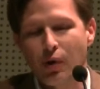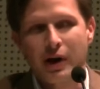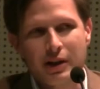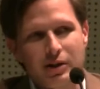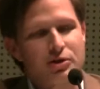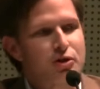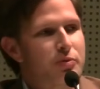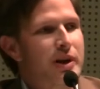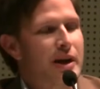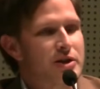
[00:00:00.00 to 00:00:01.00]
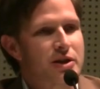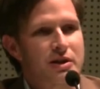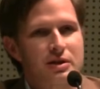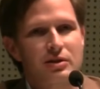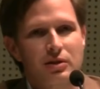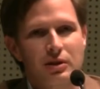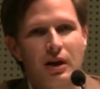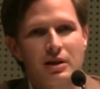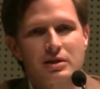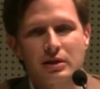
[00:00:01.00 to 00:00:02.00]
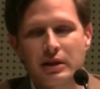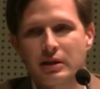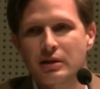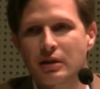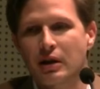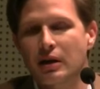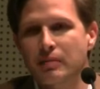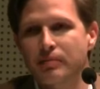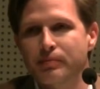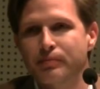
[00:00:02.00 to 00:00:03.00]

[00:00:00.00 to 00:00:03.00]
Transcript: running their stupid engines constantly. Um,